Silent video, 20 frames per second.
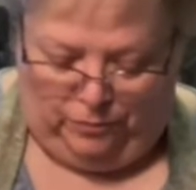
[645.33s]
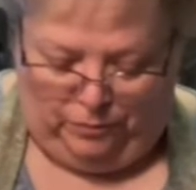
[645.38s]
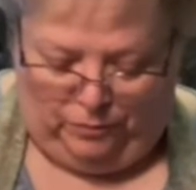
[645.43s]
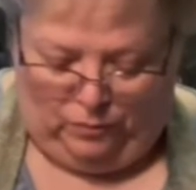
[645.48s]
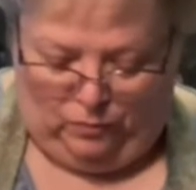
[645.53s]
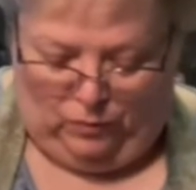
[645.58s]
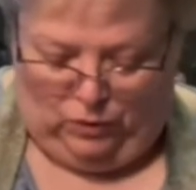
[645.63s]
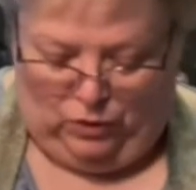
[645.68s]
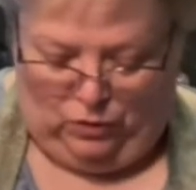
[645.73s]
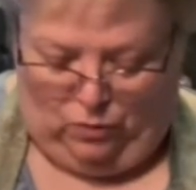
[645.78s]

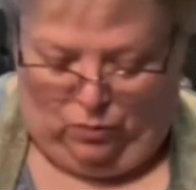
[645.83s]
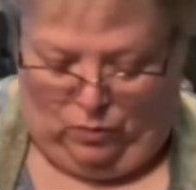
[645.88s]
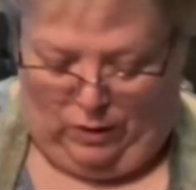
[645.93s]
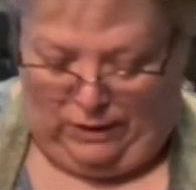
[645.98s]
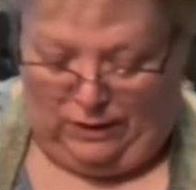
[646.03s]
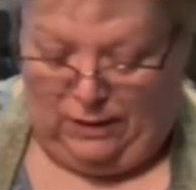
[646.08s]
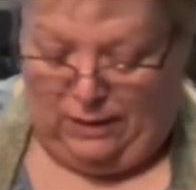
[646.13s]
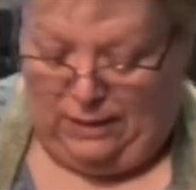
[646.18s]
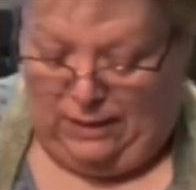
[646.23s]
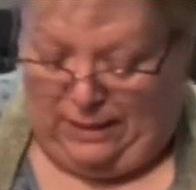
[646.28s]
We don't want
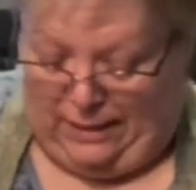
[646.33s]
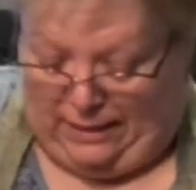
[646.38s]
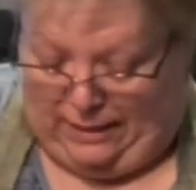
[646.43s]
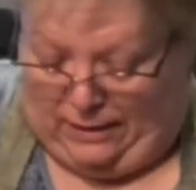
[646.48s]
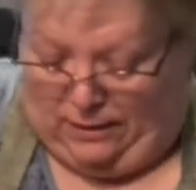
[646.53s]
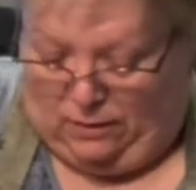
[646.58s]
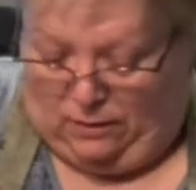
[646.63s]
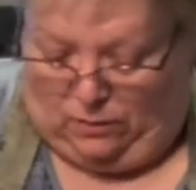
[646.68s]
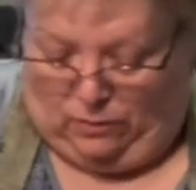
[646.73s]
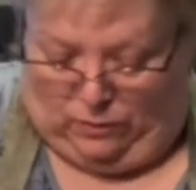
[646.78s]
to knead
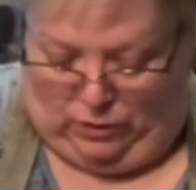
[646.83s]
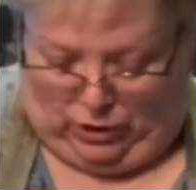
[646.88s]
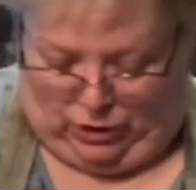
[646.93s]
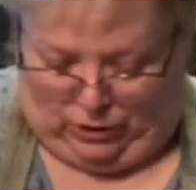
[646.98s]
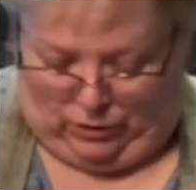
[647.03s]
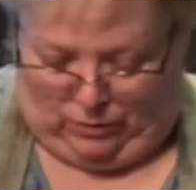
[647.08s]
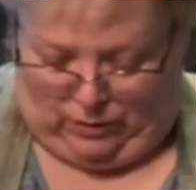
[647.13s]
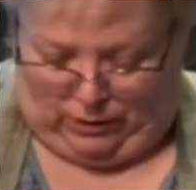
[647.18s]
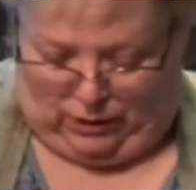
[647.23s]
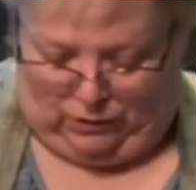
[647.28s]
it. We
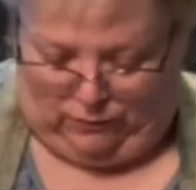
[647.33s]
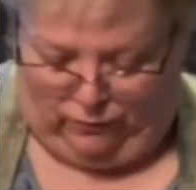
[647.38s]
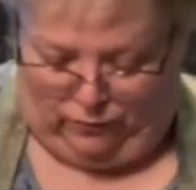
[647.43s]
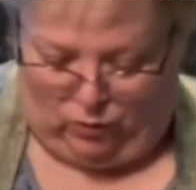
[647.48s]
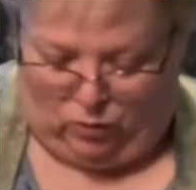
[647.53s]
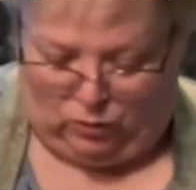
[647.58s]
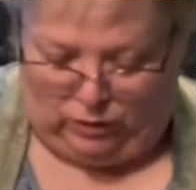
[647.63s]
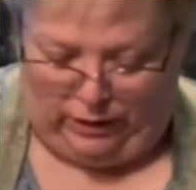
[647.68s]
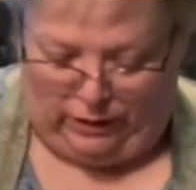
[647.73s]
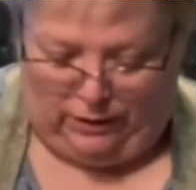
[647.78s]
just want to
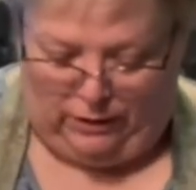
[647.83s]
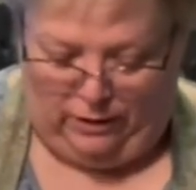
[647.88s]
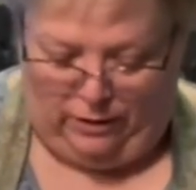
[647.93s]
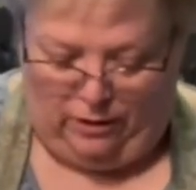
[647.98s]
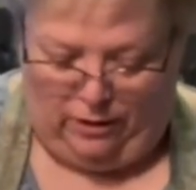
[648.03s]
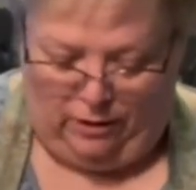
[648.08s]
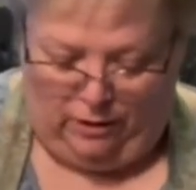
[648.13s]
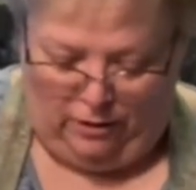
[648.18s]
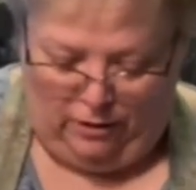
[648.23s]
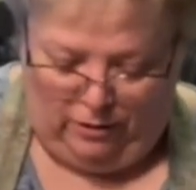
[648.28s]
fold it.
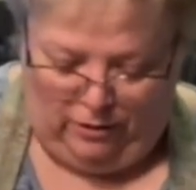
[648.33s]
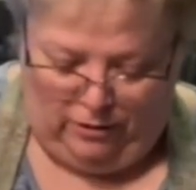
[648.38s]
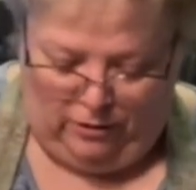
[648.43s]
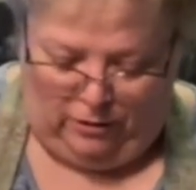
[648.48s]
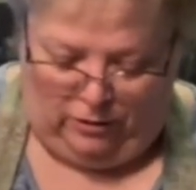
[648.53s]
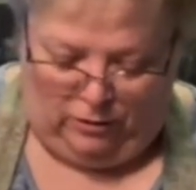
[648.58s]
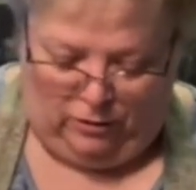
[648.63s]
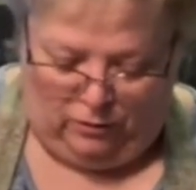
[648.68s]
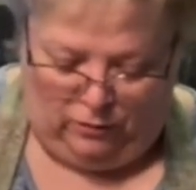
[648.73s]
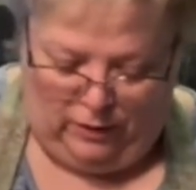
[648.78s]

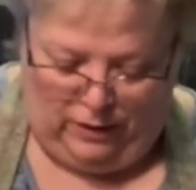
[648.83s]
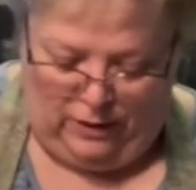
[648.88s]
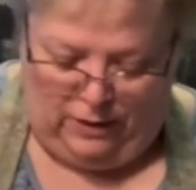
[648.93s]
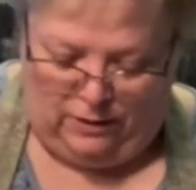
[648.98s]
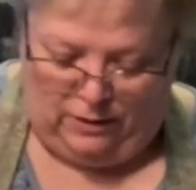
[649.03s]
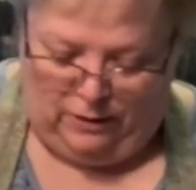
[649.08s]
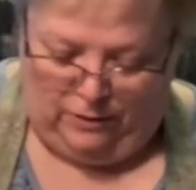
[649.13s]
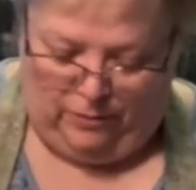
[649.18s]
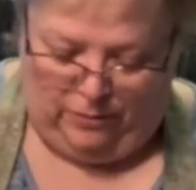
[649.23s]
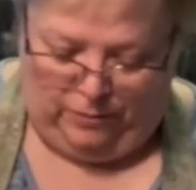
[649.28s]
Right?
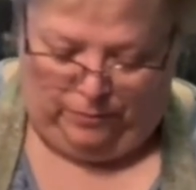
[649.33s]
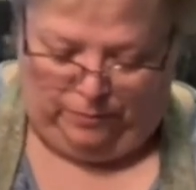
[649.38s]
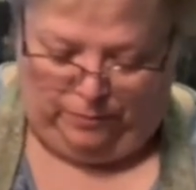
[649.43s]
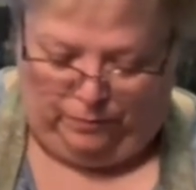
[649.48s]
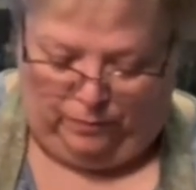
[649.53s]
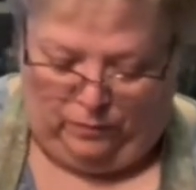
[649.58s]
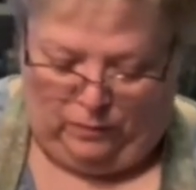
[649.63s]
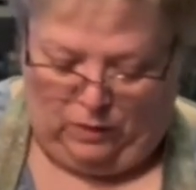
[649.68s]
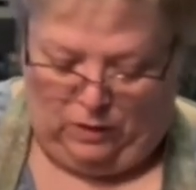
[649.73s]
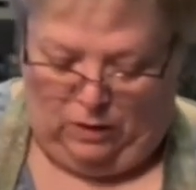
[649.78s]

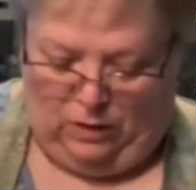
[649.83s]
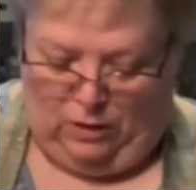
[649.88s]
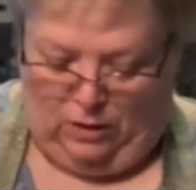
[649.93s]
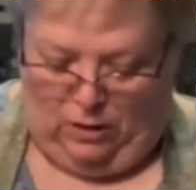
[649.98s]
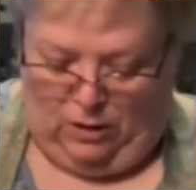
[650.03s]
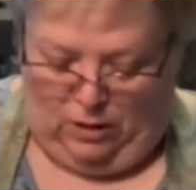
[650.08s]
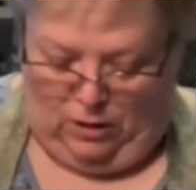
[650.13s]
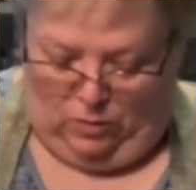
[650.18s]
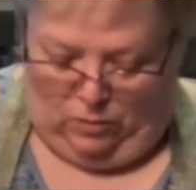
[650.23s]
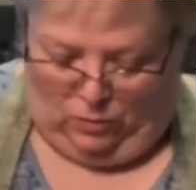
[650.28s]

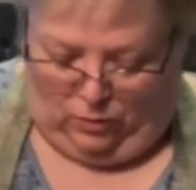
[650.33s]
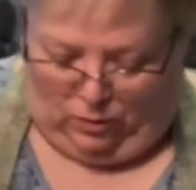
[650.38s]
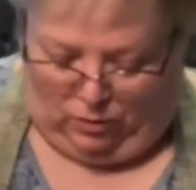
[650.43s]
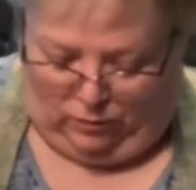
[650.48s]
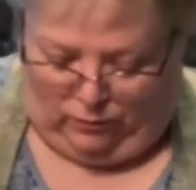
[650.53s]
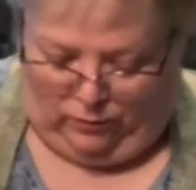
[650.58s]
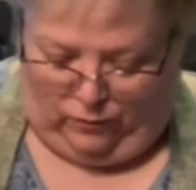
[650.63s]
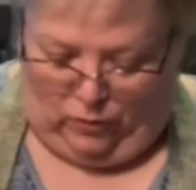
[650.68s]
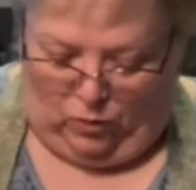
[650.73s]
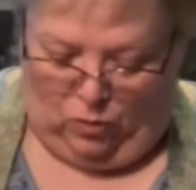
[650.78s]
I'm going
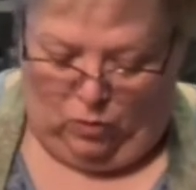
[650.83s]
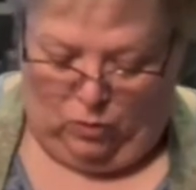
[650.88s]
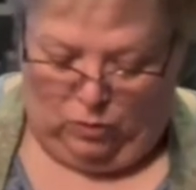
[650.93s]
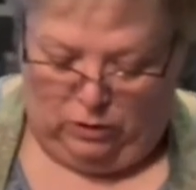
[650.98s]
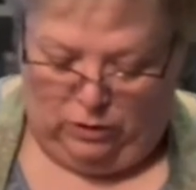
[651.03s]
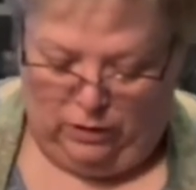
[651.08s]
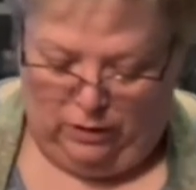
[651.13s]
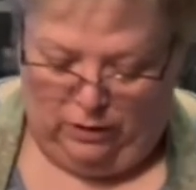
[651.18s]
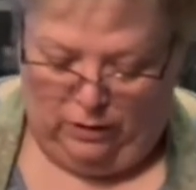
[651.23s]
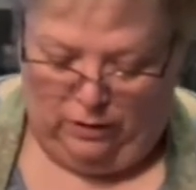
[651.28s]
to
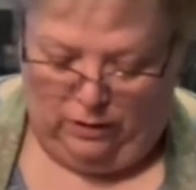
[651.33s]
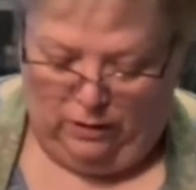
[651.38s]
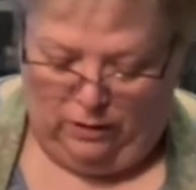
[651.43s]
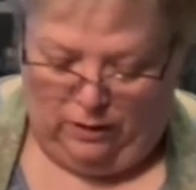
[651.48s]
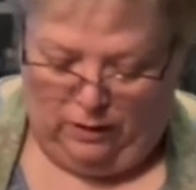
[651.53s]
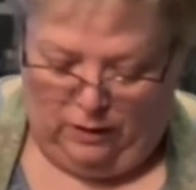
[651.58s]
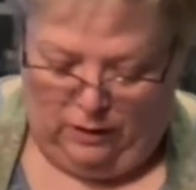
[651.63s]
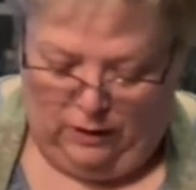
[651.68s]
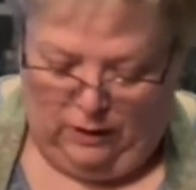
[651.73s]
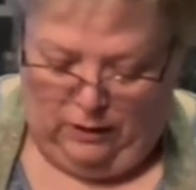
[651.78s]
fold.
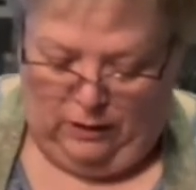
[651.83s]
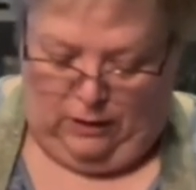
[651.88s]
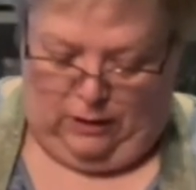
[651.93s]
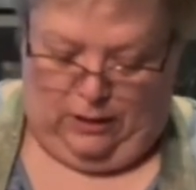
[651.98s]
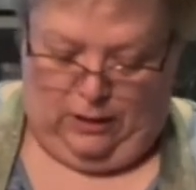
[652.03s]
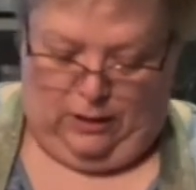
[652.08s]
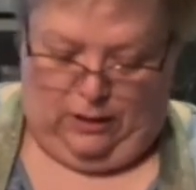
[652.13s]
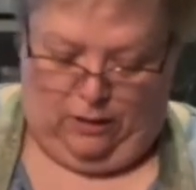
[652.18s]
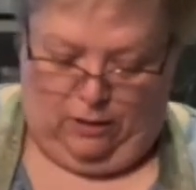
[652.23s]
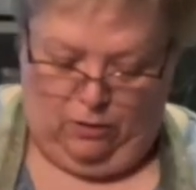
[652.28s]

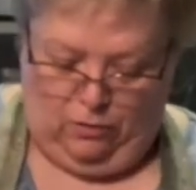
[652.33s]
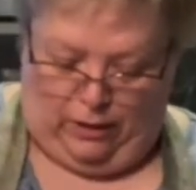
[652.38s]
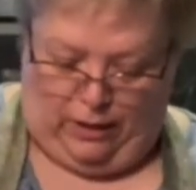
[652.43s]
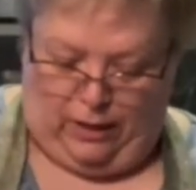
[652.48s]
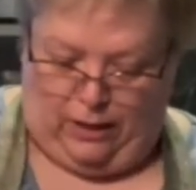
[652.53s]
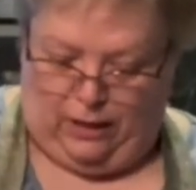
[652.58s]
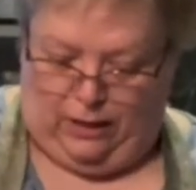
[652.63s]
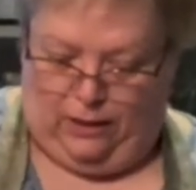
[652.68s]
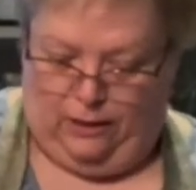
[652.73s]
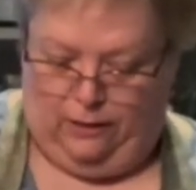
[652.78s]

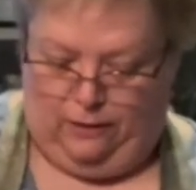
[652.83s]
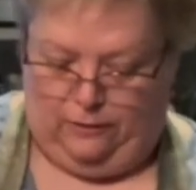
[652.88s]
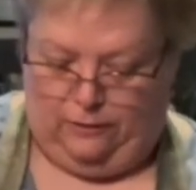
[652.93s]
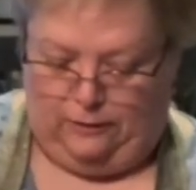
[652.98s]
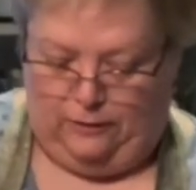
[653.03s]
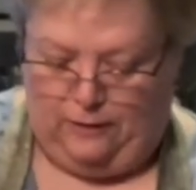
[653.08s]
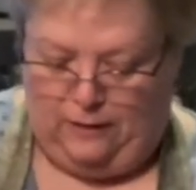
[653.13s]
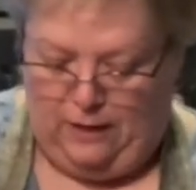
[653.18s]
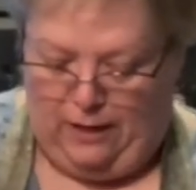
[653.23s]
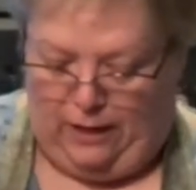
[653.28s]
Okay.
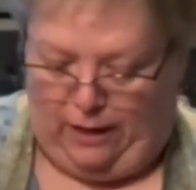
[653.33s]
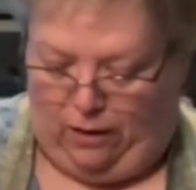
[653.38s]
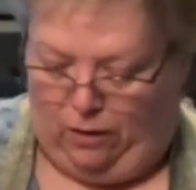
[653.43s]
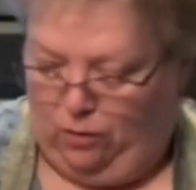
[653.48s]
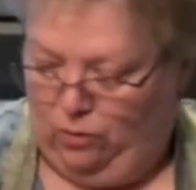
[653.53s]
Now.